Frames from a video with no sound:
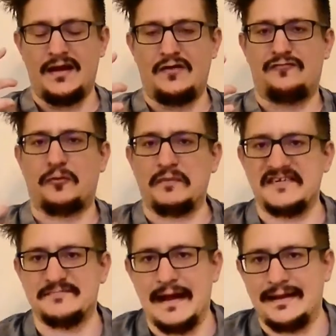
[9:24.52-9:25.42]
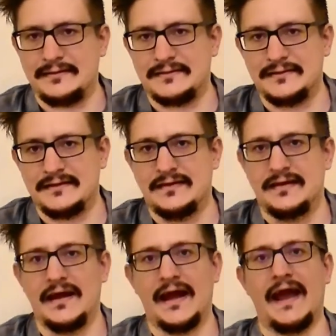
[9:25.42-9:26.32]
From the smell,
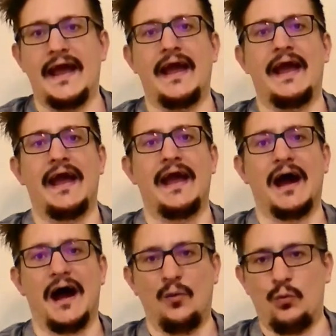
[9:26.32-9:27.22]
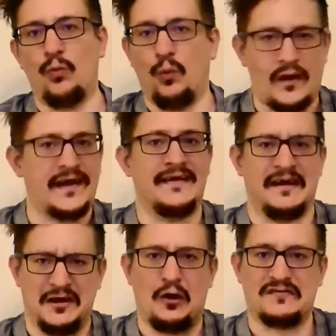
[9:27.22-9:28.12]
I wanted
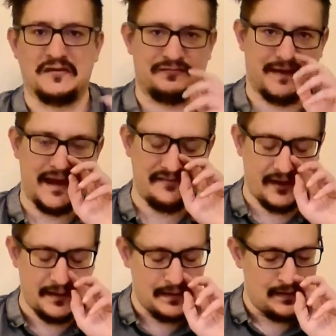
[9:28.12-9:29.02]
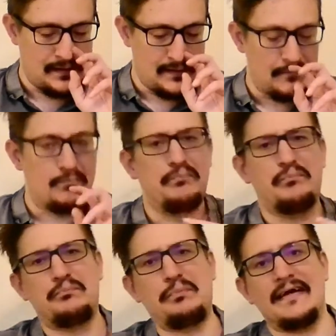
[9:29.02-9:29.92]
a lot of flavour,
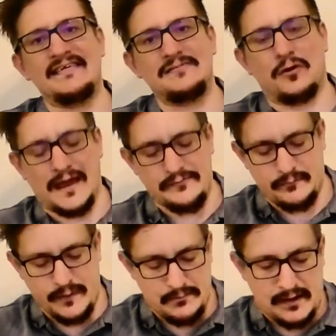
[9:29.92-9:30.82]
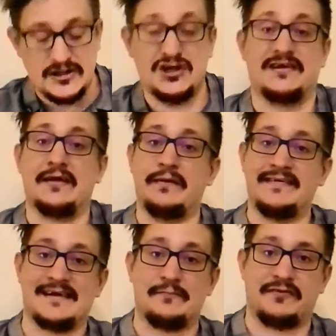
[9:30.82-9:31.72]
but it's not giving me much. It's giving me
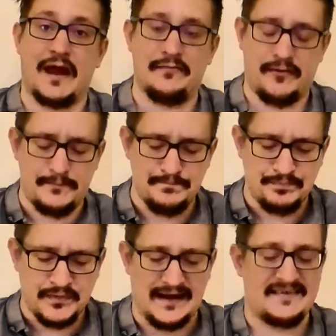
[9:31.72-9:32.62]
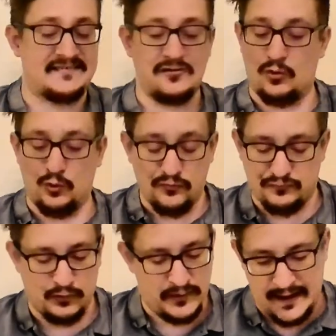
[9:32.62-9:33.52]
some flavour, and it's not
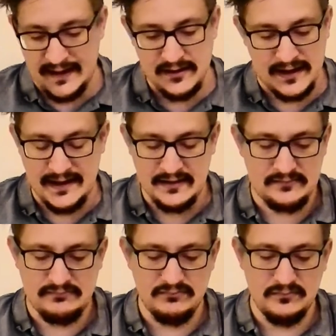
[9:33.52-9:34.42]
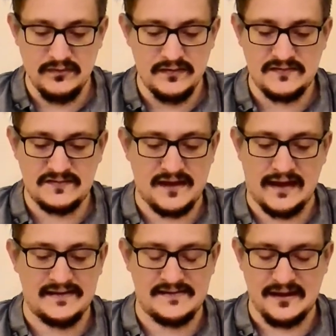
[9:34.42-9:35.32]
awful in any
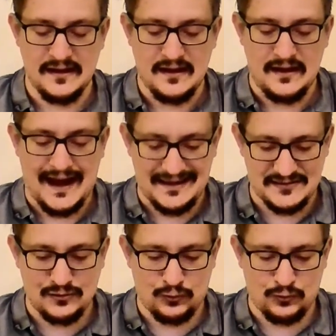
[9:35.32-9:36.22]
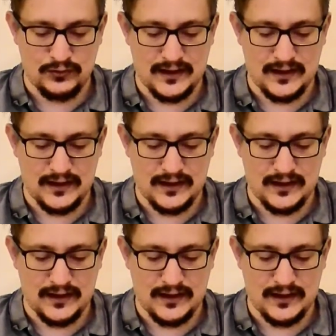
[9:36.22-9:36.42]
state at all.